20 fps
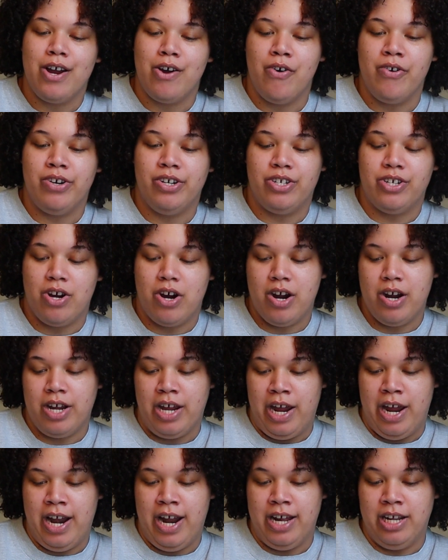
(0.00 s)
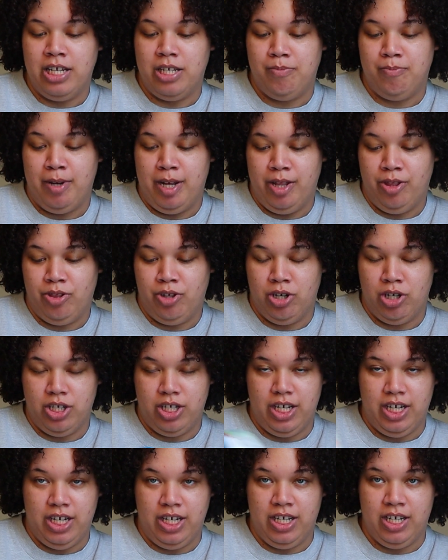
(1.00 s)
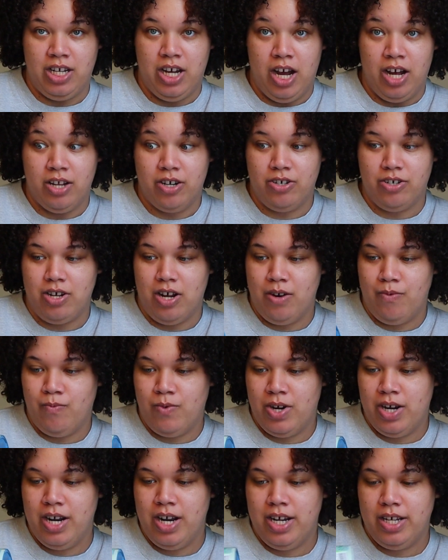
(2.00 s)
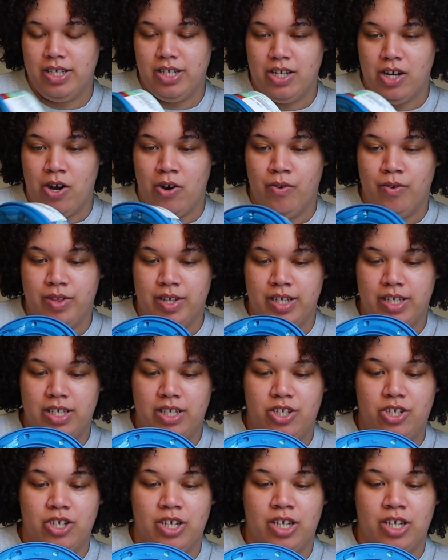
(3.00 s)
go to Target and spend $13 on one. So this is